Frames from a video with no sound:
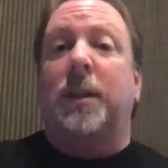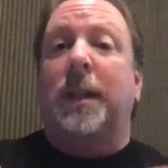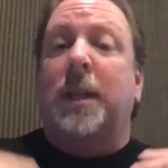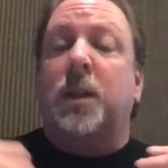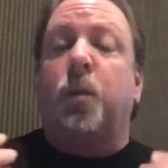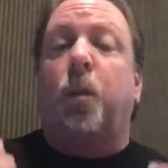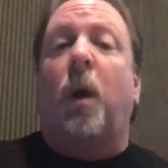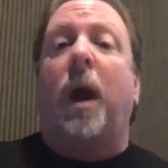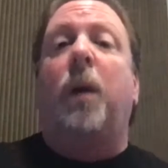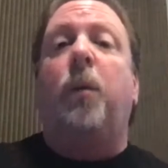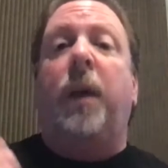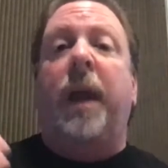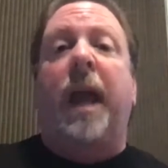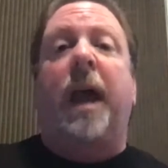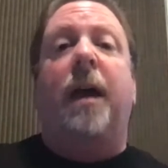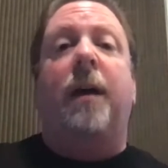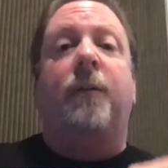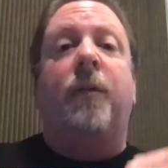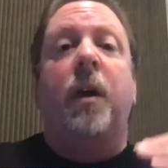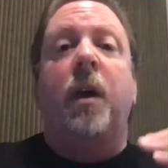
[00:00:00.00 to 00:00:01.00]
That's why we
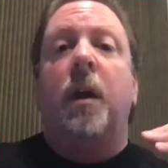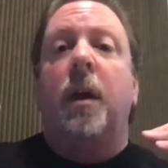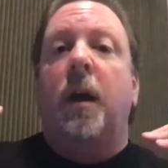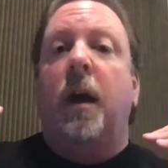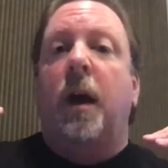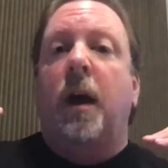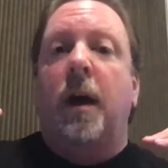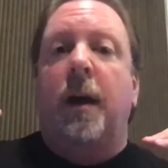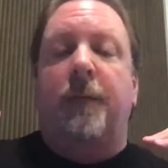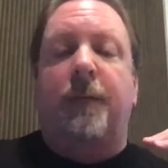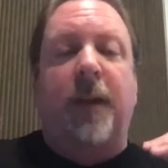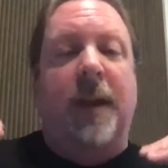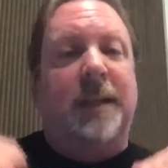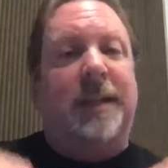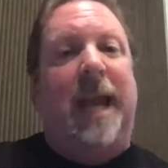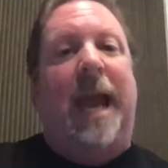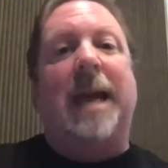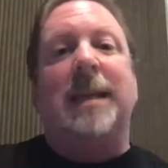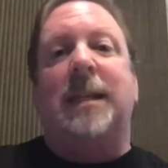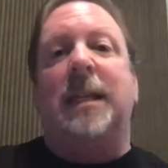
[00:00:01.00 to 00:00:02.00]
have
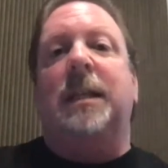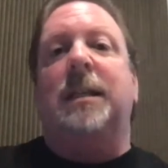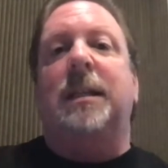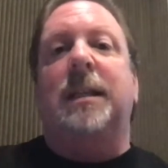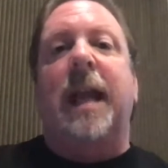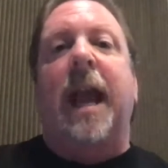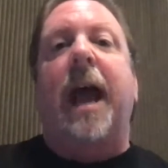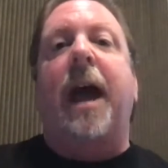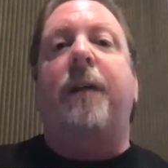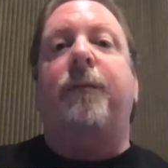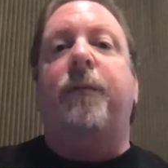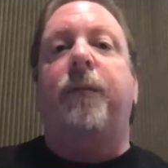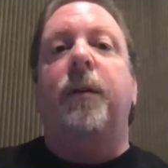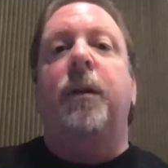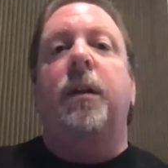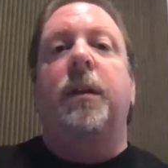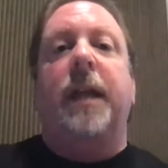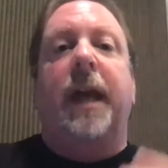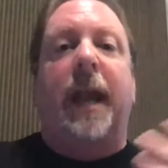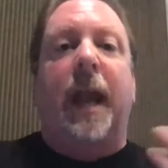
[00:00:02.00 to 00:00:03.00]
fantastic staff
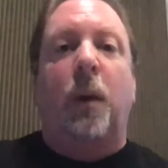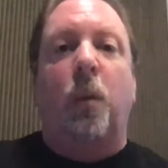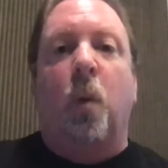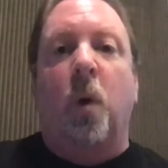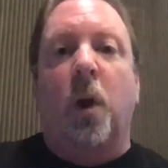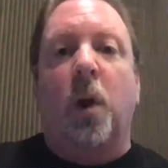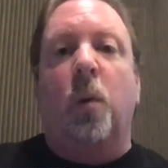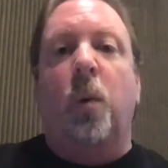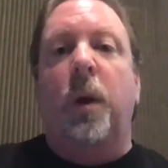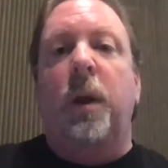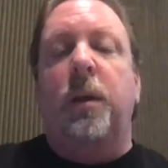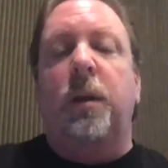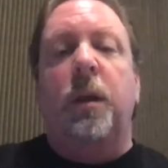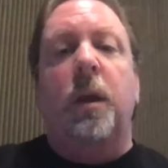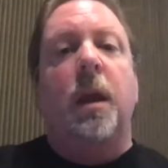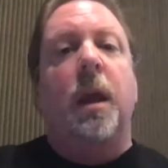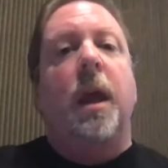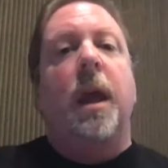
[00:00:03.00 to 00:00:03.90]
that I work with,